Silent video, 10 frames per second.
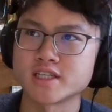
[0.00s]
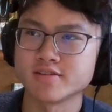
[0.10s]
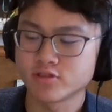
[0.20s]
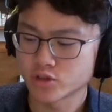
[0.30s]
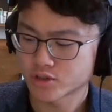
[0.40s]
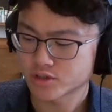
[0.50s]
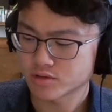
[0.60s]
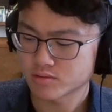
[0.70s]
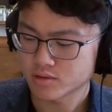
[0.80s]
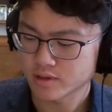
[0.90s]
if you're
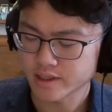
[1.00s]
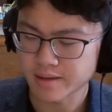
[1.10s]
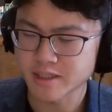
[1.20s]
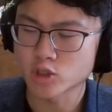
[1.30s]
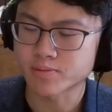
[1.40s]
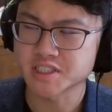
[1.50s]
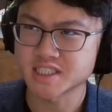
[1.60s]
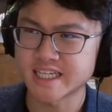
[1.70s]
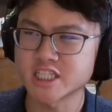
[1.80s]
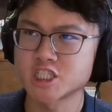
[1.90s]
I mean, your
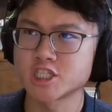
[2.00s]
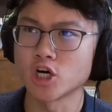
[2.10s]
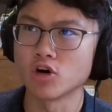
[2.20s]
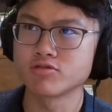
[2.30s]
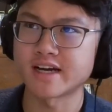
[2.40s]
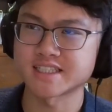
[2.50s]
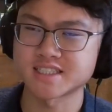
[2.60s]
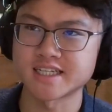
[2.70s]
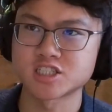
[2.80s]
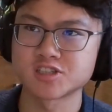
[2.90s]
presentation of
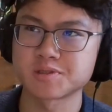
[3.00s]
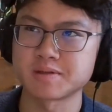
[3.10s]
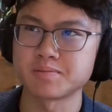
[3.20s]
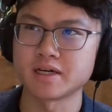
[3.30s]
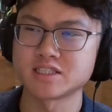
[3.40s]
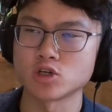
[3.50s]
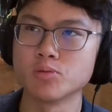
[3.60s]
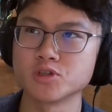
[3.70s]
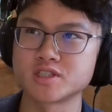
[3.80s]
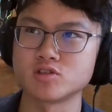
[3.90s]
existentialism as
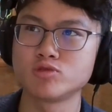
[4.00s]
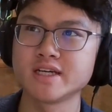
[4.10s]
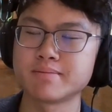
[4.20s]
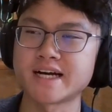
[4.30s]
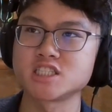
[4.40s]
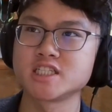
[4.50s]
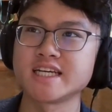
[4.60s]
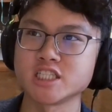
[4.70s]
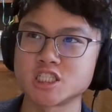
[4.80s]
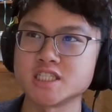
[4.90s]
almost a
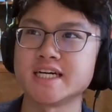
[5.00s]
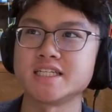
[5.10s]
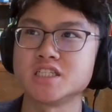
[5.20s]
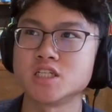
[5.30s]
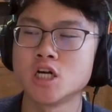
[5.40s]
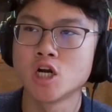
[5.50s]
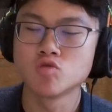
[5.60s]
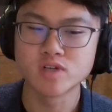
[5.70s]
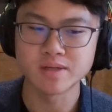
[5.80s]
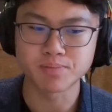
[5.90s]
reimagination and a
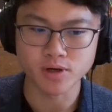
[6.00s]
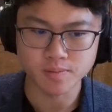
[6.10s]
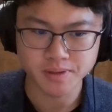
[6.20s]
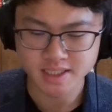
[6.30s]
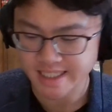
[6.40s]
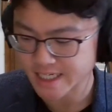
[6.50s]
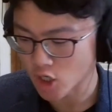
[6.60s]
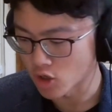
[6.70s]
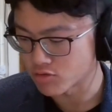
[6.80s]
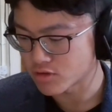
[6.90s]
repurposing
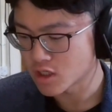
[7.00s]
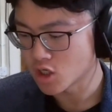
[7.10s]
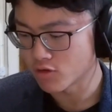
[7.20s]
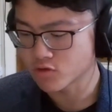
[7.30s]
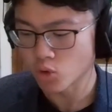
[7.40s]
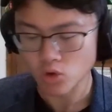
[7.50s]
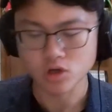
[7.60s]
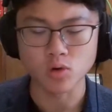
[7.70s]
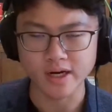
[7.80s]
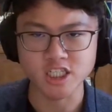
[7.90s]
of of core
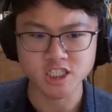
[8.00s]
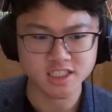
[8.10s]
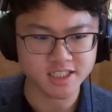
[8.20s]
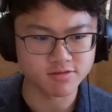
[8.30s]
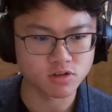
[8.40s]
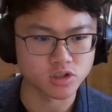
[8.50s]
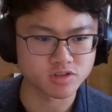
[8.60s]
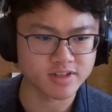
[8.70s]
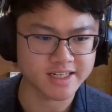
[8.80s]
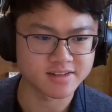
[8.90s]
questions in
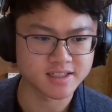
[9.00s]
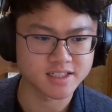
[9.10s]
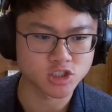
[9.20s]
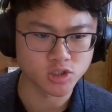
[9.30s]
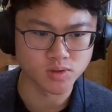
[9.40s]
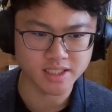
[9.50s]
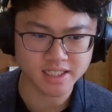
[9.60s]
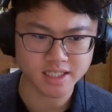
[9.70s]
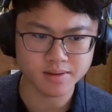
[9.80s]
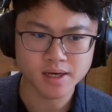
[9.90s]
philosophy, I think, is so
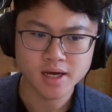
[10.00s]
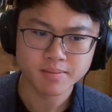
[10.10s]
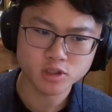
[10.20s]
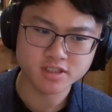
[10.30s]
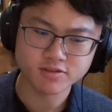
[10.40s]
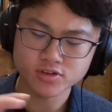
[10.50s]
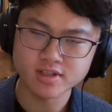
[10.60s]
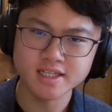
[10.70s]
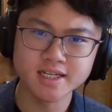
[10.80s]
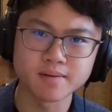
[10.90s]
key. Because if you're
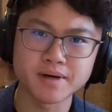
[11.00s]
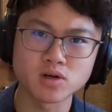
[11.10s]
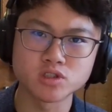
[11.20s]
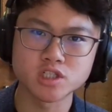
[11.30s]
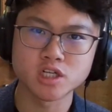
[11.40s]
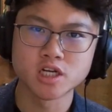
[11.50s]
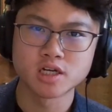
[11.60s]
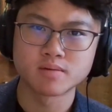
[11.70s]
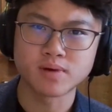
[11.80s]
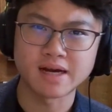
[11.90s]
thinking about
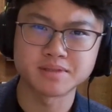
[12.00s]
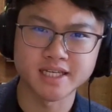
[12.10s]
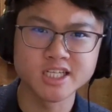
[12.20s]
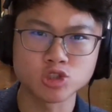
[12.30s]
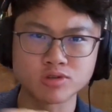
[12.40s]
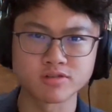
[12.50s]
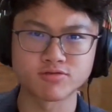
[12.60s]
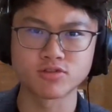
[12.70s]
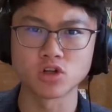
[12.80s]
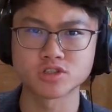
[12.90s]
perhaps the history of
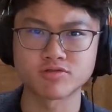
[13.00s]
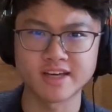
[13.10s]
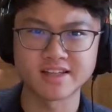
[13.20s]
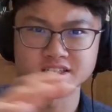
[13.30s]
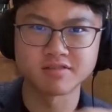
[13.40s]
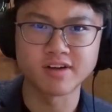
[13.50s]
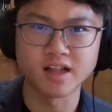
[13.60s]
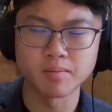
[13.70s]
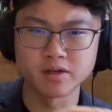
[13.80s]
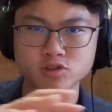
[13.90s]
philosophy and the
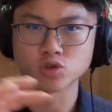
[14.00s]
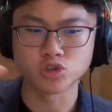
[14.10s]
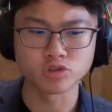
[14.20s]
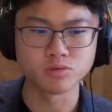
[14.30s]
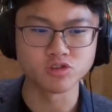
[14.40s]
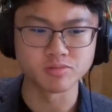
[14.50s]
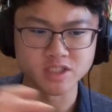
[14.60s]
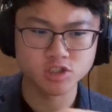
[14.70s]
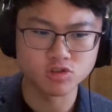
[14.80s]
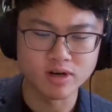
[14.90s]
development of social
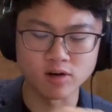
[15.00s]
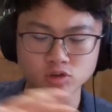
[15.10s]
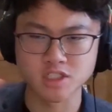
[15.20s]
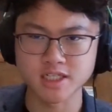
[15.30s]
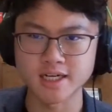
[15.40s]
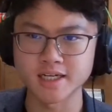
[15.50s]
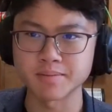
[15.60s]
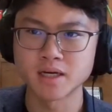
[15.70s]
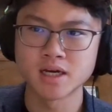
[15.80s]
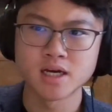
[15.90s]
movements throughout
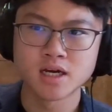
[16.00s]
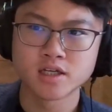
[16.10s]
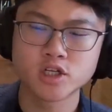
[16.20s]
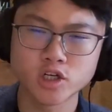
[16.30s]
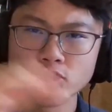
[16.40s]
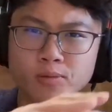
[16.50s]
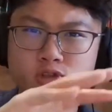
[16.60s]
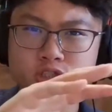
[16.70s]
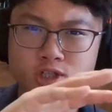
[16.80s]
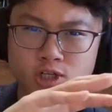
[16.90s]
time, you could
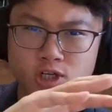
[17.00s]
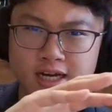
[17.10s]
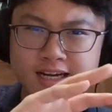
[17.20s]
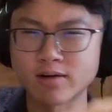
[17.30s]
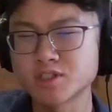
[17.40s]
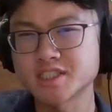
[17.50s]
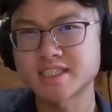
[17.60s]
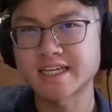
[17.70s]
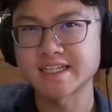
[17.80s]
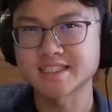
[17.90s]
almost, and I wouldn't
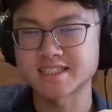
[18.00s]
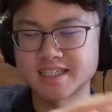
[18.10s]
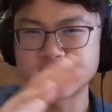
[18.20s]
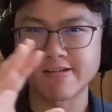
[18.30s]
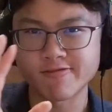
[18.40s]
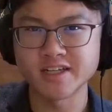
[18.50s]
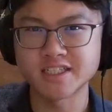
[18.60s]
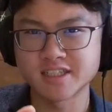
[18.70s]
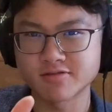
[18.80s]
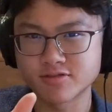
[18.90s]
say it's a
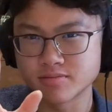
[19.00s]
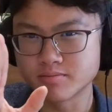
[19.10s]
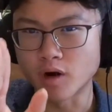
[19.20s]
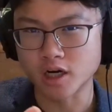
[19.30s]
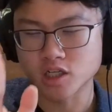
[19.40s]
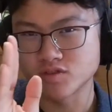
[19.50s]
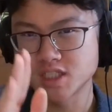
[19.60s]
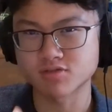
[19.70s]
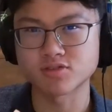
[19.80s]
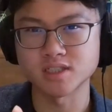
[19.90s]
definitive mark of
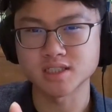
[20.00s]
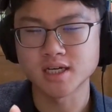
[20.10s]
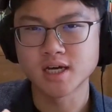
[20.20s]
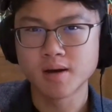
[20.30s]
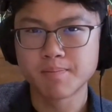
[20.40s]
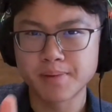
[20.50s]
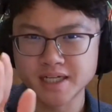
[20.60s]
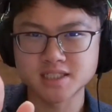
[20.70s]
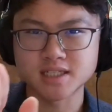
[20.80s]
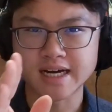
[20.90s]
difference,
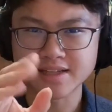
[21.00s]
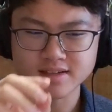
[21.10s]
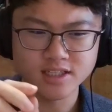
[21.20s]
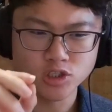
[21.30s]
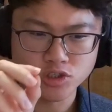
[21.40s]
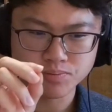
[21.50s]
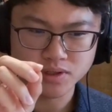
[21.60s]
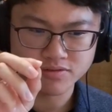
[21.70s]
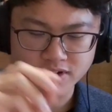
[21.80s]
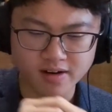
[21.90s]
but I think you could
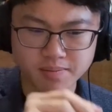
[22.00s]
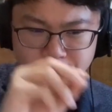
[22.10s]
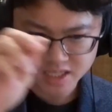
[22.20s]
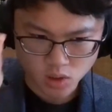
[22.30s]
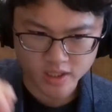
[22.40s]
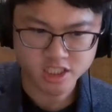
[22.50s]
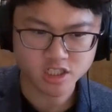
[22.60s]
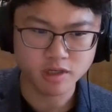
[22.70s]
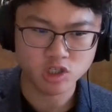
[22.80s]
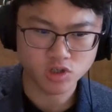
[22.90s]
put a very big
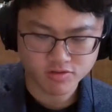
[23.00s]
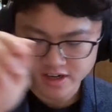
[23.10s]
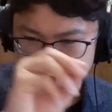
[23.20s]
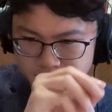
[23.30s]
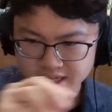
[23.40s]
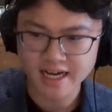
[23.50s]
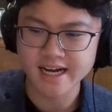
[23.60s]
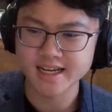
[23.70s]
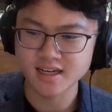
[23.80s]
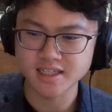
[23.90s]
question mark or a very big
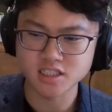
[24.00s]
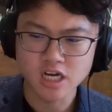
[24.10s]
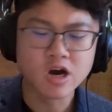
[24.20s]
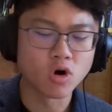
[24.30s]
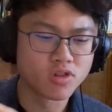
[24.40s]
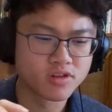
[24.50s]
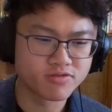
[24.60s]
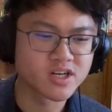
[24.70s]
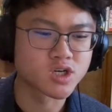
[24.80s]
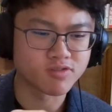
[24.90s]
highlight on the
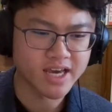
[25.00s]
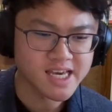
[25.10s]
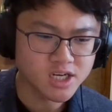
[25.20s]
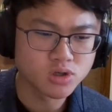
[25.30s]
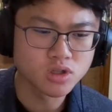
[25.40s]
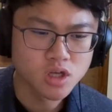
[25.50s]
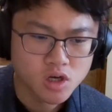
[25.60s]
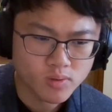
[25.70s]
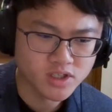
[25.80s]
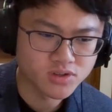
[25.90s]
figure of Hegel
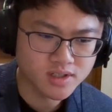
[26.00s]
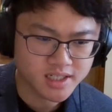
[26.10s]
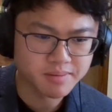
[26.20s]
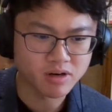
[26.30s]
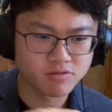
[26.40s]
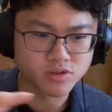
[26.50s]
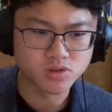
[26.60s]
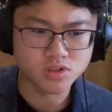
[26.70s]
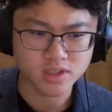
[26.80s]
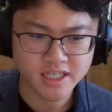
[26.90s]
when you're thinking mm. about
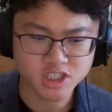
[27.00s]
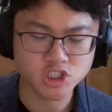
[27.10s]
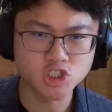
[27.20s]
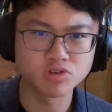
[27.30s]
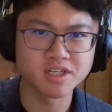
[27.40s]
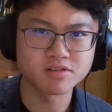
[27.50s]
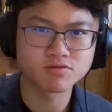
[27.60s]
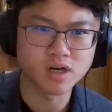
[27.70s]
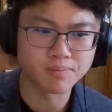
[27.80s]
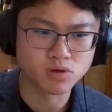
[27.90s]
views on history,
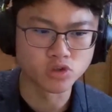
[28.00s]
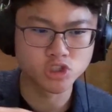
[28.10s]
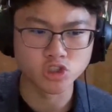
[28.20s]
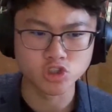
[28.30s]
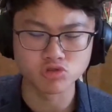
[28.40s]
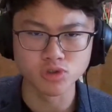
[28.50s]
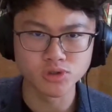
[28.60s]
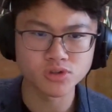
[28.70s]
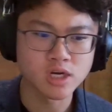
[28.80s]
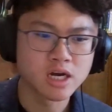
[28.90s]
approach to
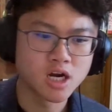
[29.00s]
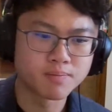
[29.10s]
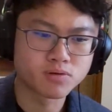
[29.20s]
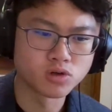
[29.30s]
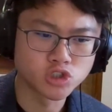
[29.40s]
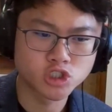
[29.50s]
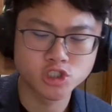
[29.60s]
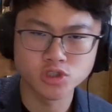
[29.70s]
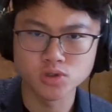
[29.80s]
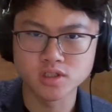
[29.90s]
truth,
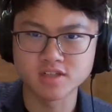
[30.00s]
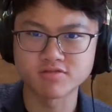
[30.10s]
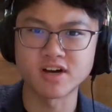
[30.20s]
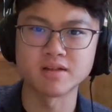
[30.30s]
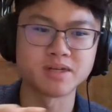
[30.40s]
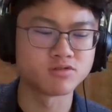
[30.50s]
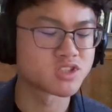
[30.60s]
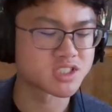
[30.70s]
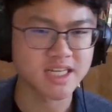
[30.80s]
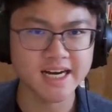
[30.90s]
approach to the development of
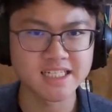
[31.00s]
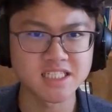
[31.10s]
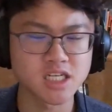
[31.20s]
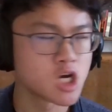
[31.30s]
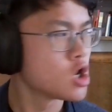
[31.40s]
society.